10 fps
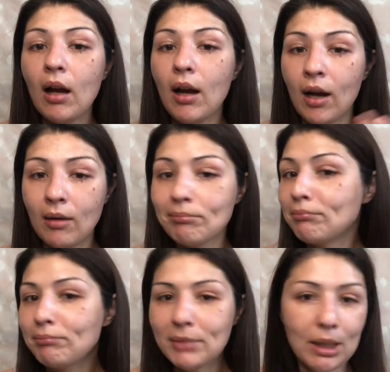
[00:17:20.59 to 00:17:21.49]

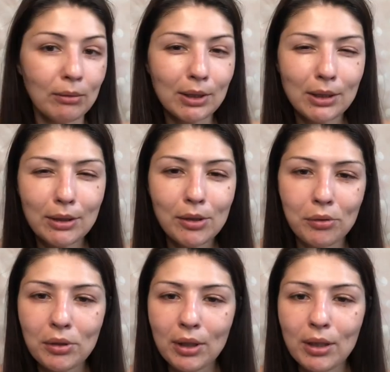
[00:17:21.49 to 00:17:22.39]
you know, because they're
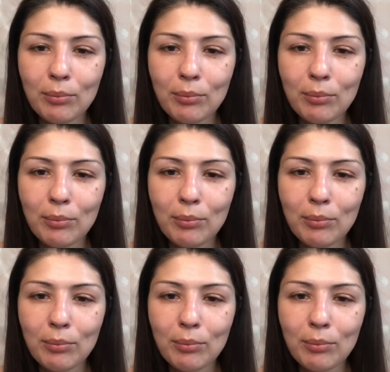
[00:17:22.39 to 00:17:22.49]
usually the